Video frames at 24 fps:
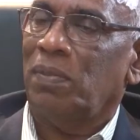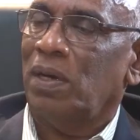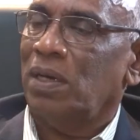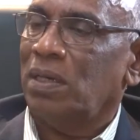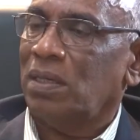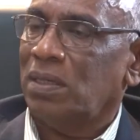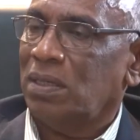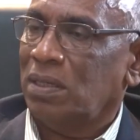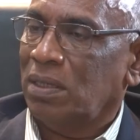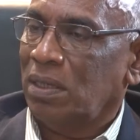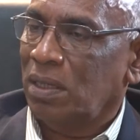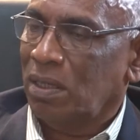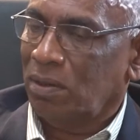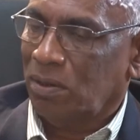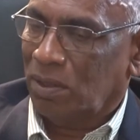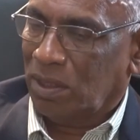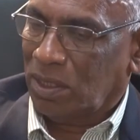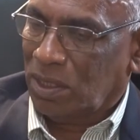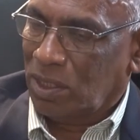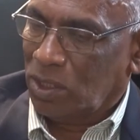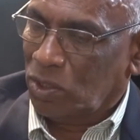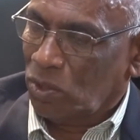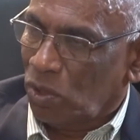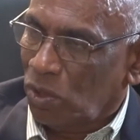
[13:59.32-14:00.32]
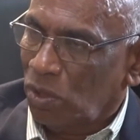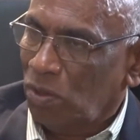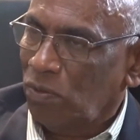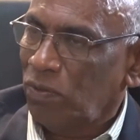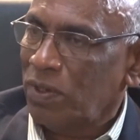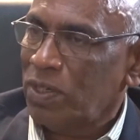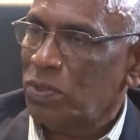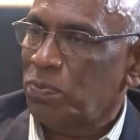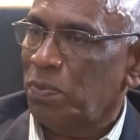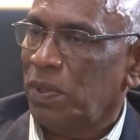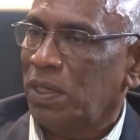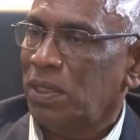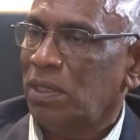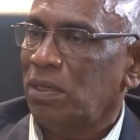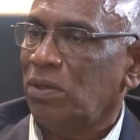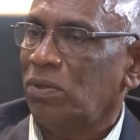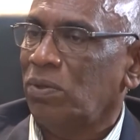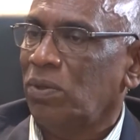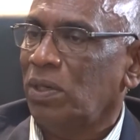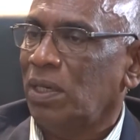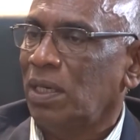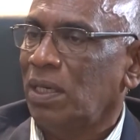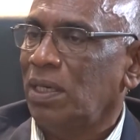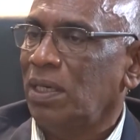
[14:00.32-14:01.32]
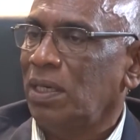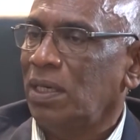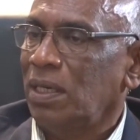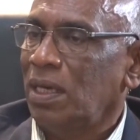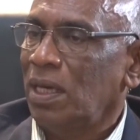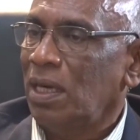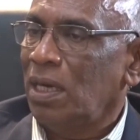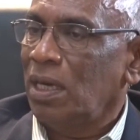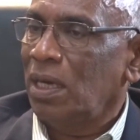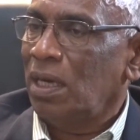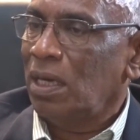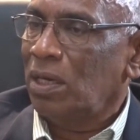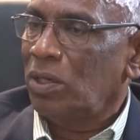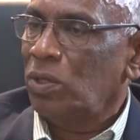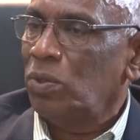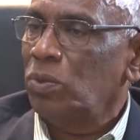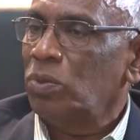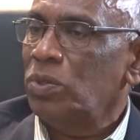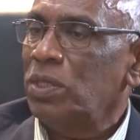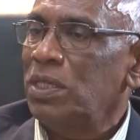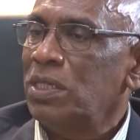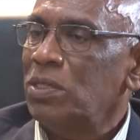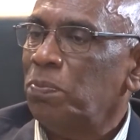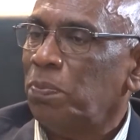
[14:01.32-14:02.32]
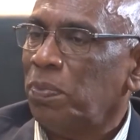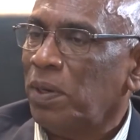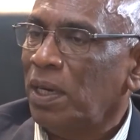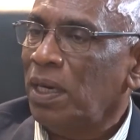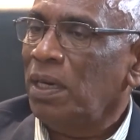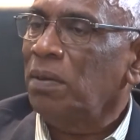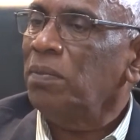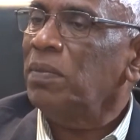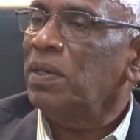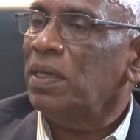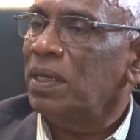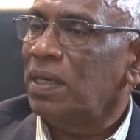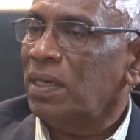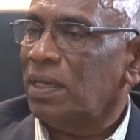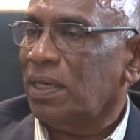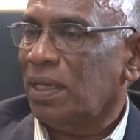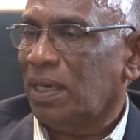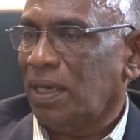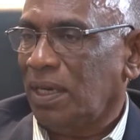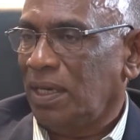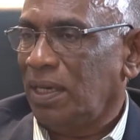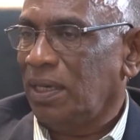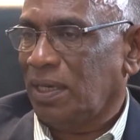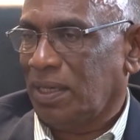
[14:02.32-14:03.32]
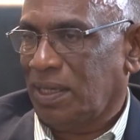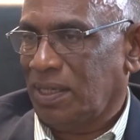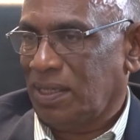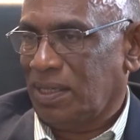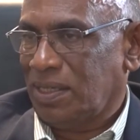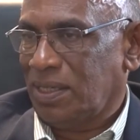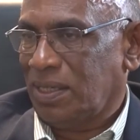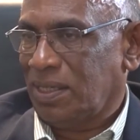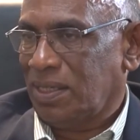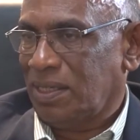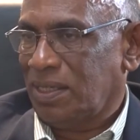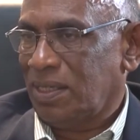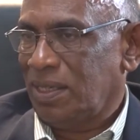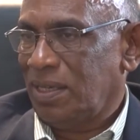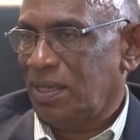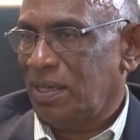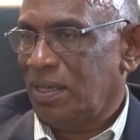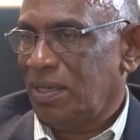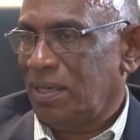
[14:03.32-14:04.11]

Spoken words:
but it is always better to really do these preliminary clearances,